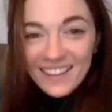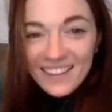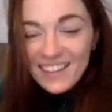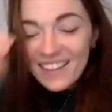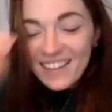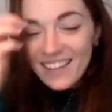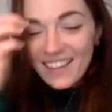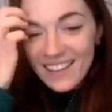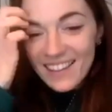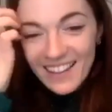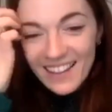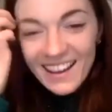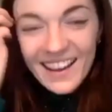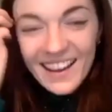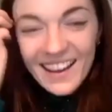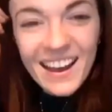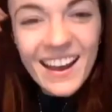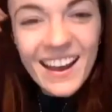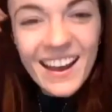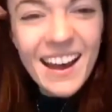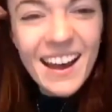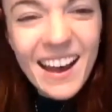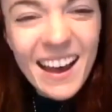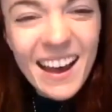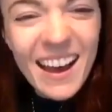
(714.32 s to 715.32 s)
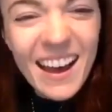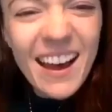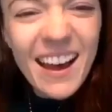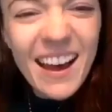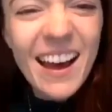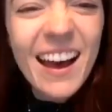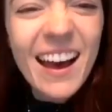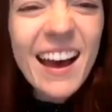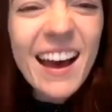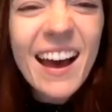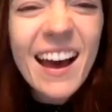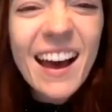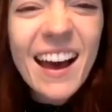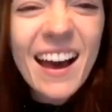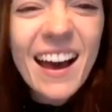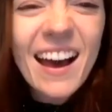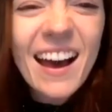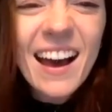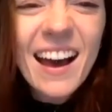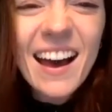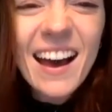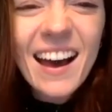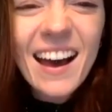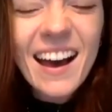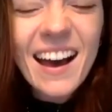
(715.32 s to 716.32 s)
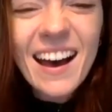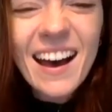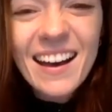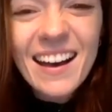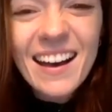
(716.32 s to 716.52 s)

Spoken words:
This person isn't speaking.